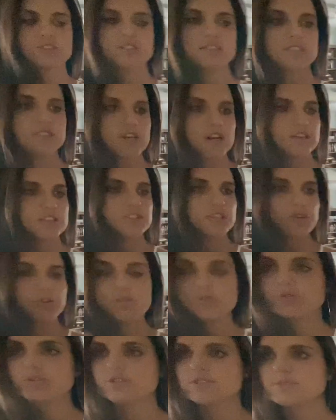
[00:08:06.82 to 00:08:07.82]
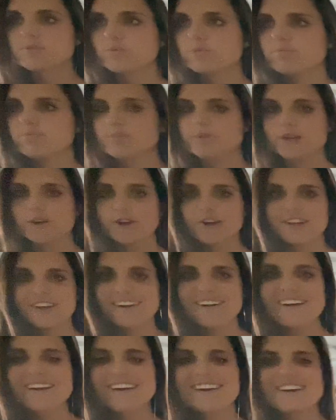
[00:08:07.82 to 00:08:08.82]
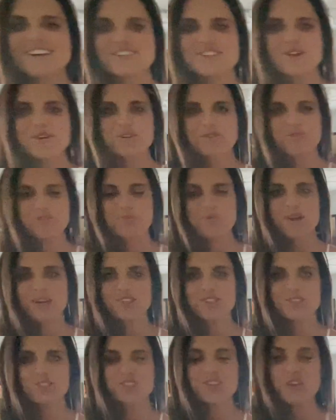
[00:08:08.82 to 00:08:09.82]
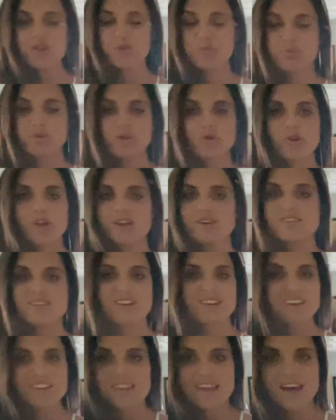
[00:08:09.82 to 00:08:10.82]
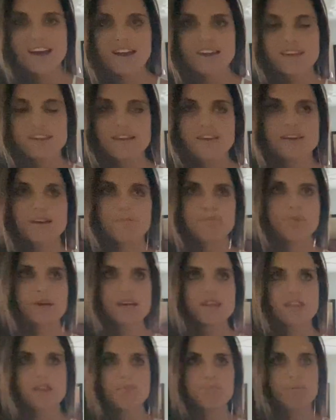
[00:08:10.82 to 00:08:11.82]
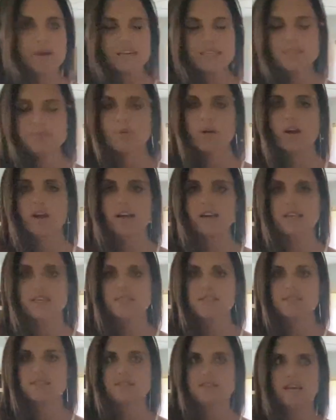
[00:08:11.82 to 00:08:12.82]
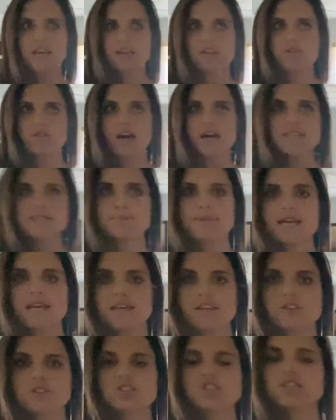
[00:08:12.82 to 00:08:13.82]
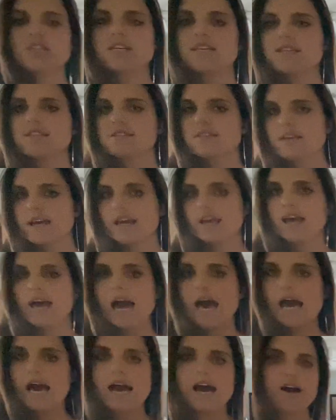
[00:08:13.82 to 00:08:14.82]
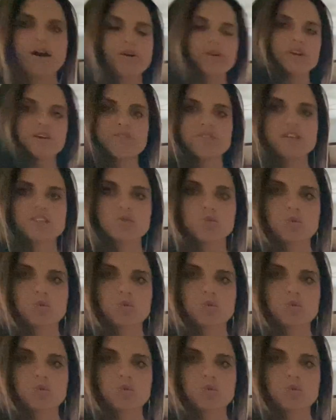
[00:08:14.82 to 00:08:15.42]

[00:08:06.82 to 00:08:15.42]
gonna talk to you through this mirror here. No inflammation, no bloating, none of that. But the best part is like, you guys, my energy is like out of this